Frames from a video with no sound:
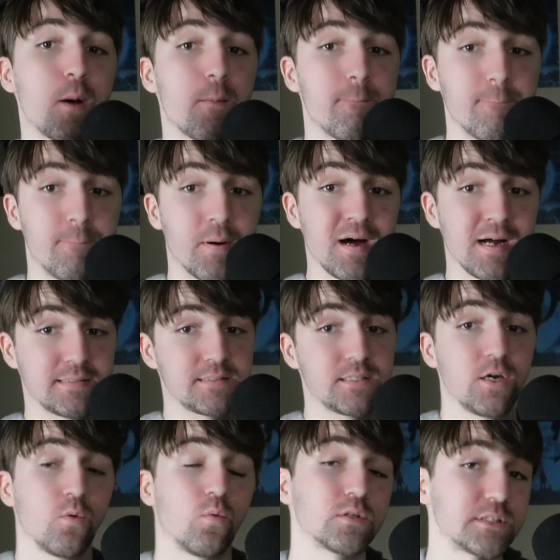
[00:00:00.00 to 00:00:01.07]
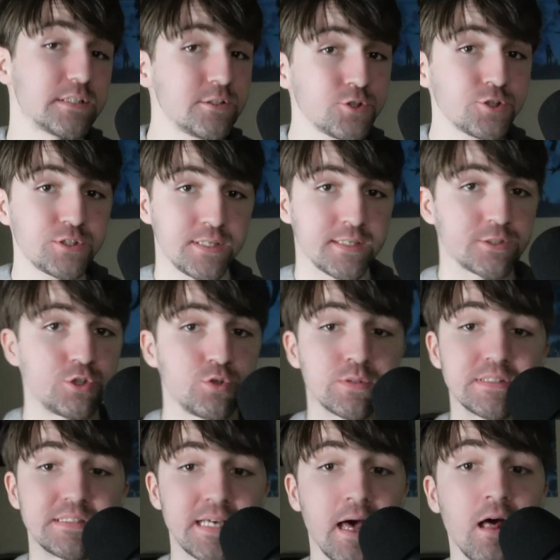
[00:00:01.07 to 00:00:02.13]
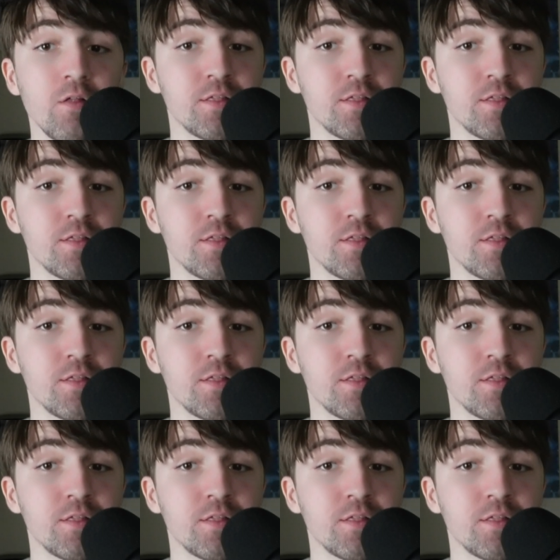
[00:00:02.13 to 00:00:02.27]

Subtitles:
But what's interesting is you can tell